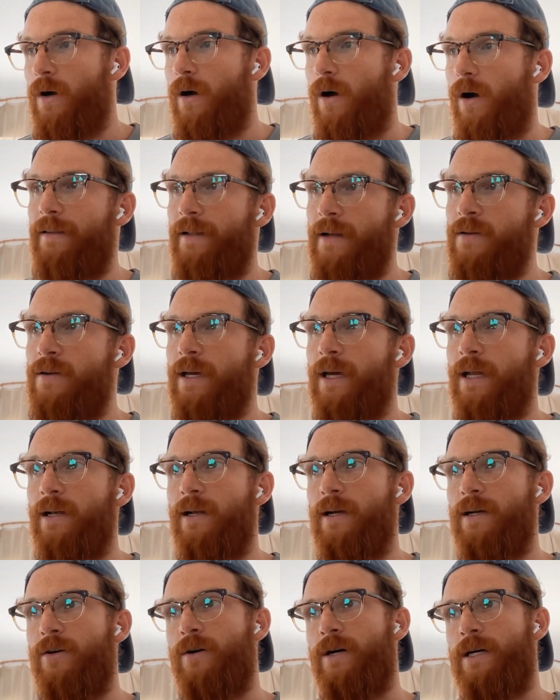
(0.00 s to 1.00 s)
And then you can
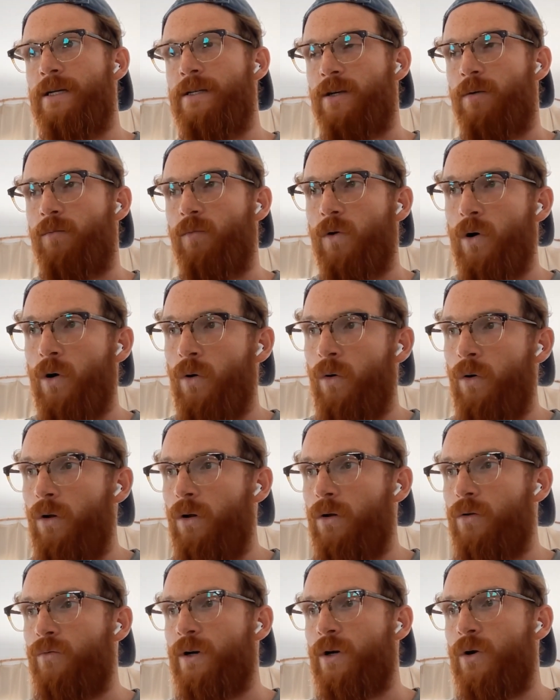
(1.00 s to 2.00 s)
layer in some
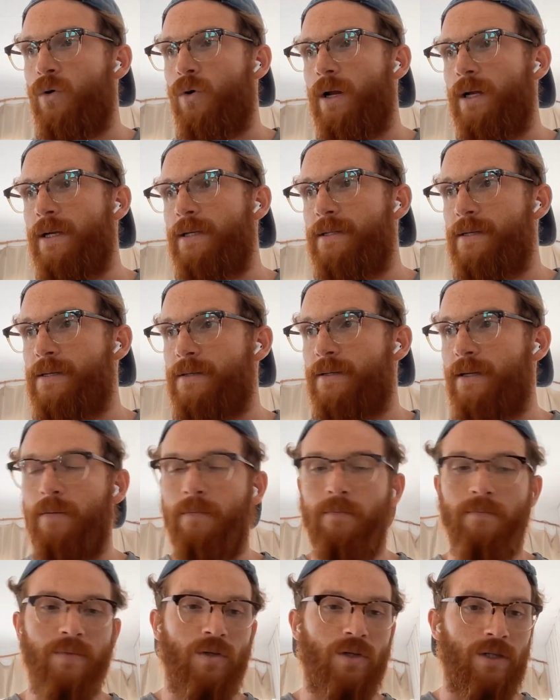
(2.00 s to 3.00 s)
call recording
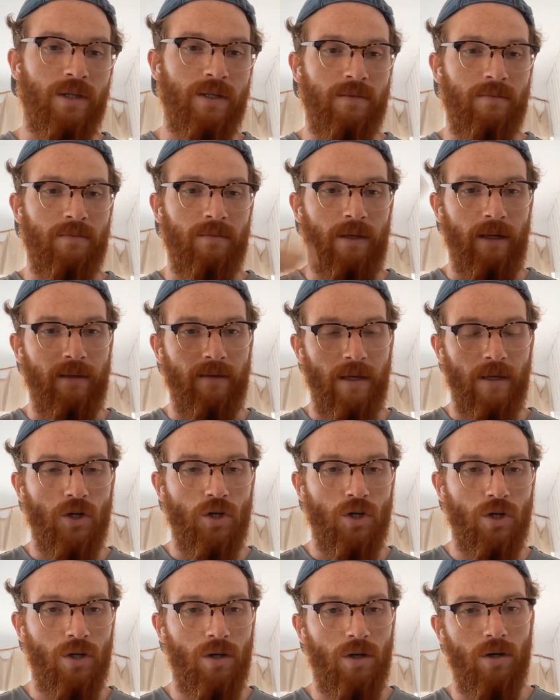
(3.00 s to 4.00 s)
systems such as
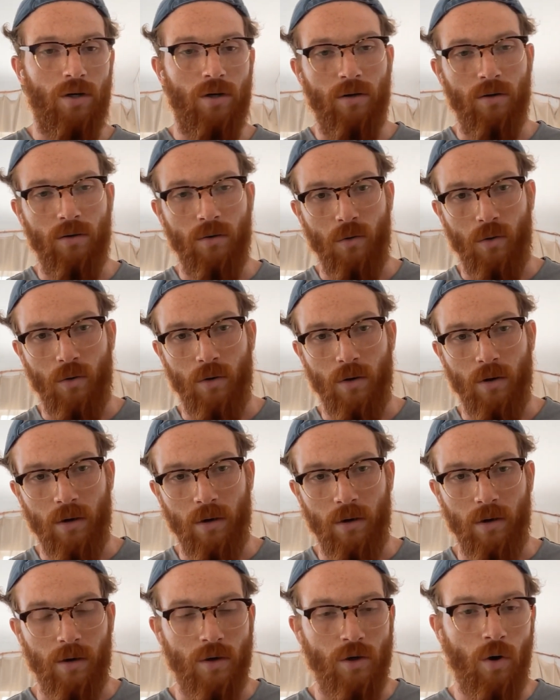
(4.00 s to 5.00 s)
Attention or
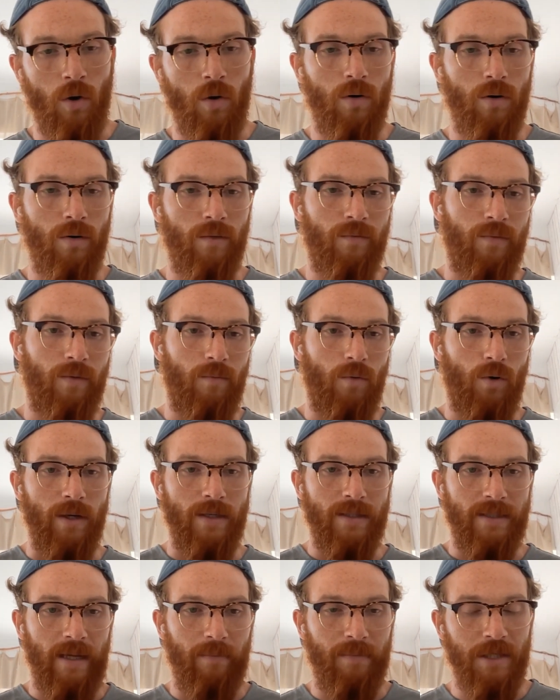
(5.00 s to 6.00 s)
Gong for more
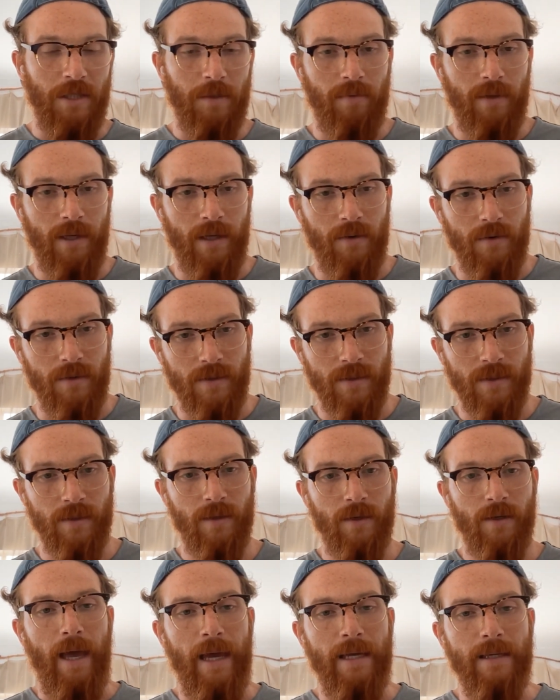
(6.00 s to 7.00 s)
established
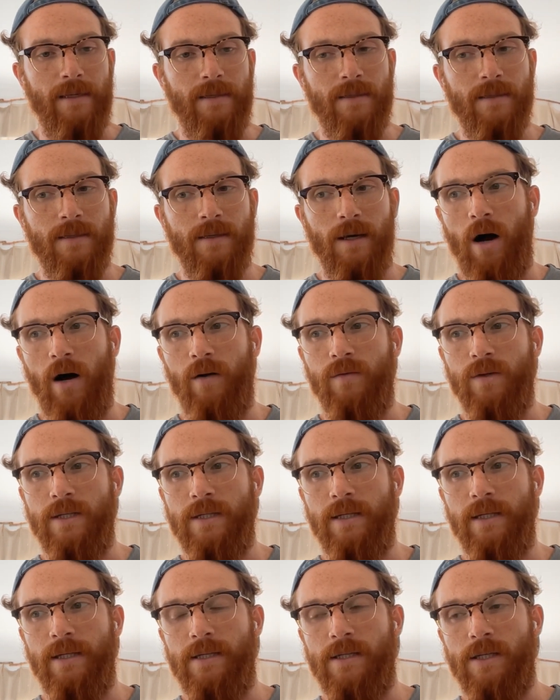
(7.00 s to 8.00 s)
players, and
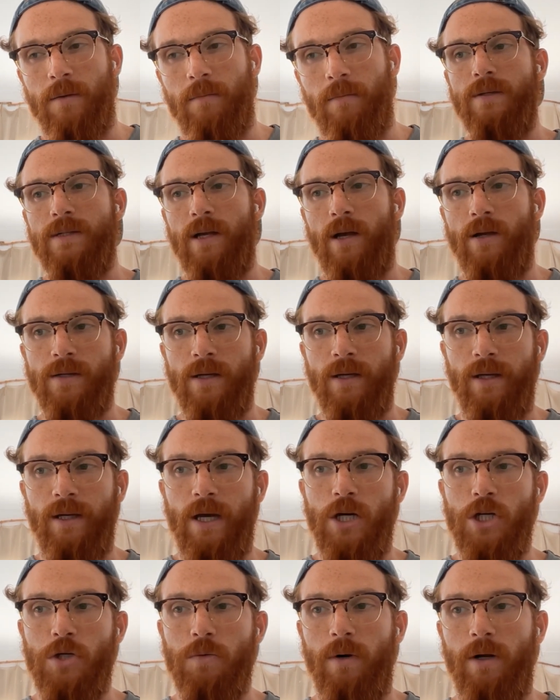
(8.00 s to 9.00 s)
obviously some sales
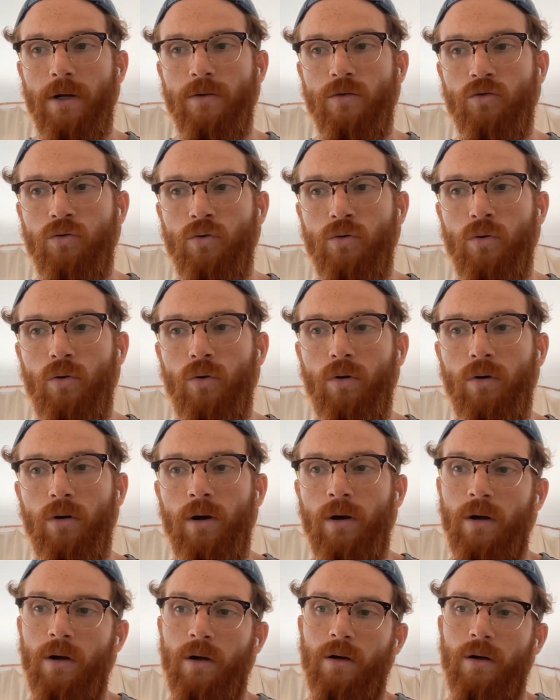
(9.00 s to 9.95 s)
engagement tool.